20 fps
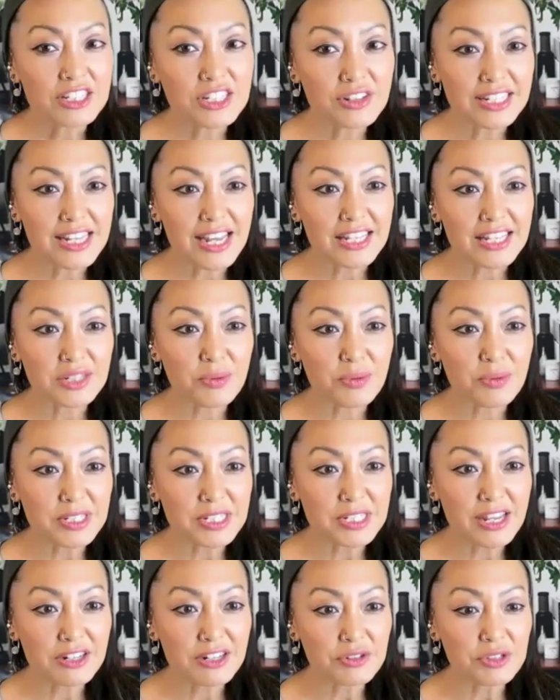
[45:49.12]
like to ask, while
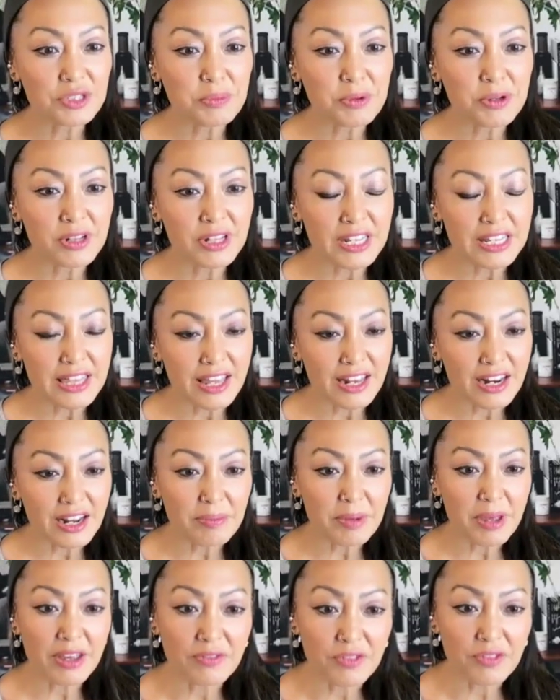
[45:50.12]
Tanu is pulling that
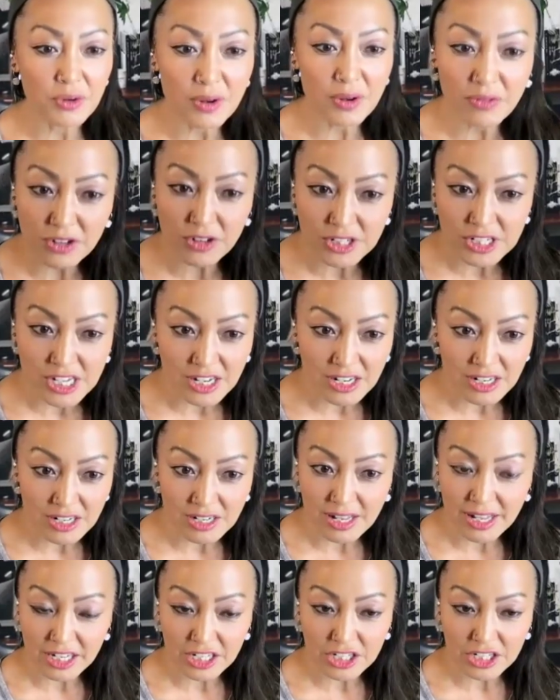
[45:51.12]
up, have you ever
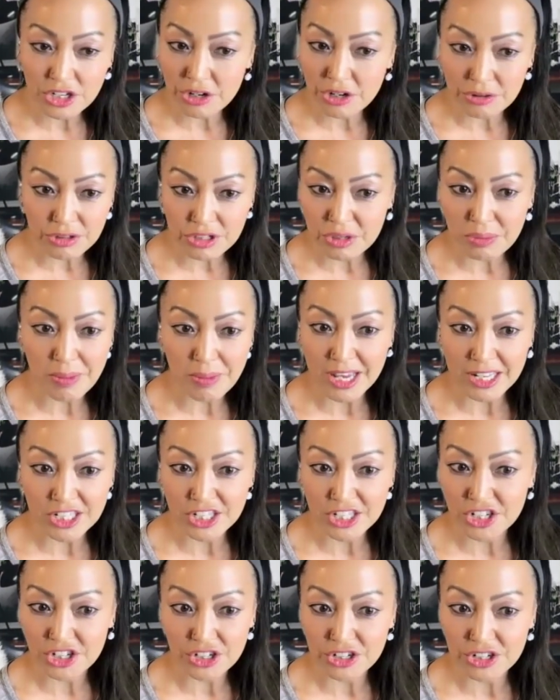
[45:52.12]
done like a
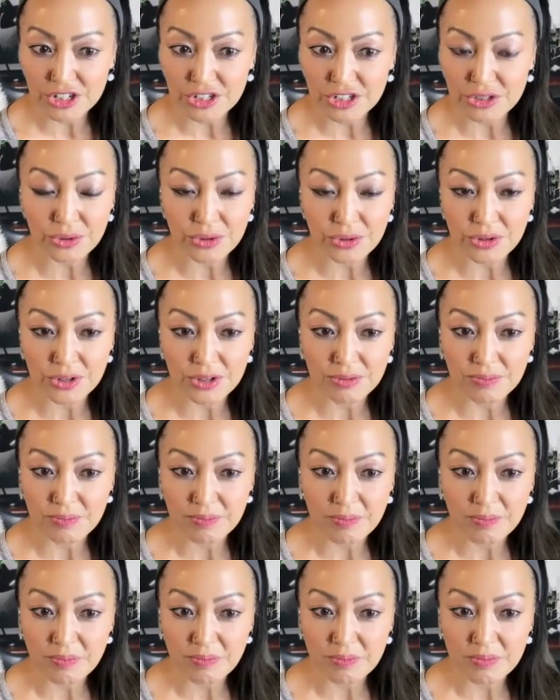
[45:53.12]
Toastmasters or
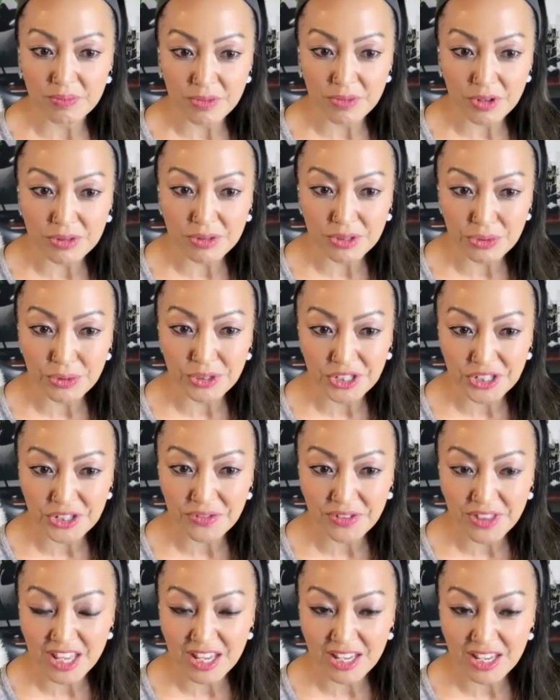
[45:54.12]
those sorts
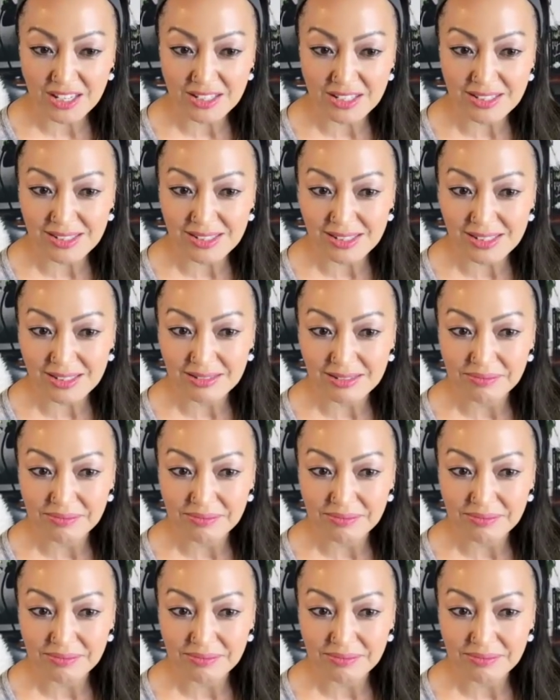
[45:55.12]
of things?